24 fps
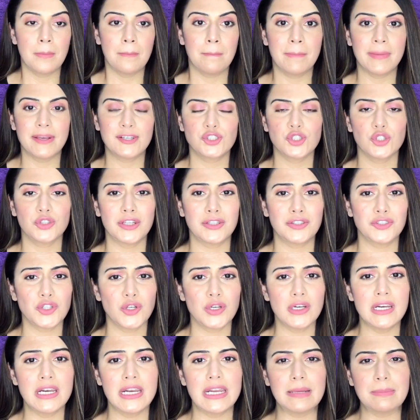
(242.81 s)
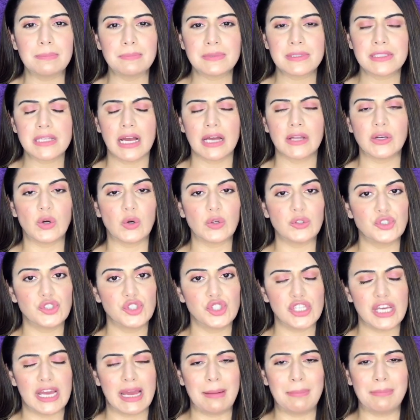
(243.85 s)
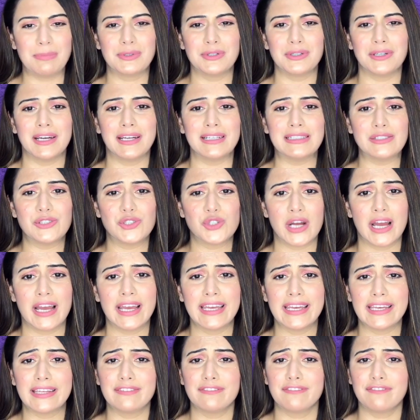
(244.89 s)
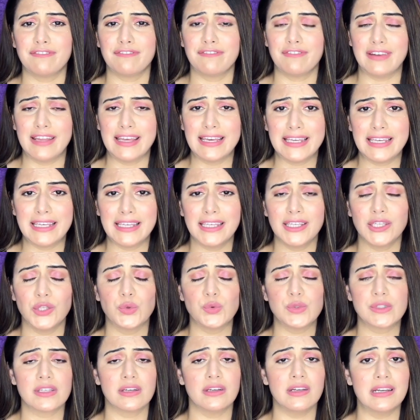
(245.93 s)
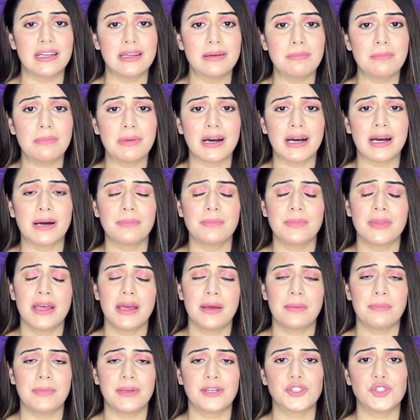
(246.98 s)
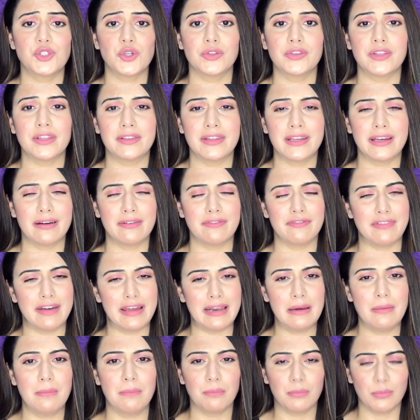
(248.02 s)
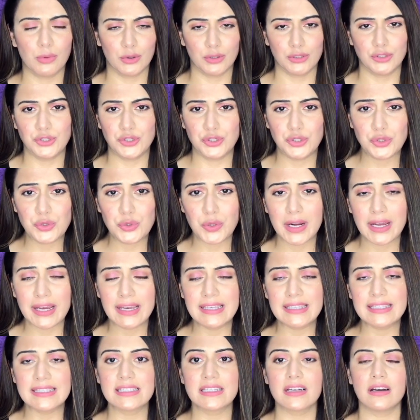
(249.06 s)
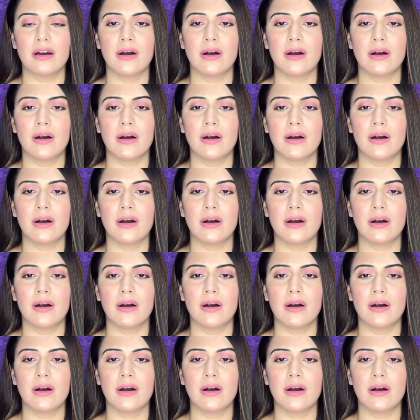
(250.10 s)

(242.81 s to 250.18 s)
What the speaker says: Make sure that your lips are not chapped and dry and flaky. Use a lip balm. Make sure that they are well moisturized.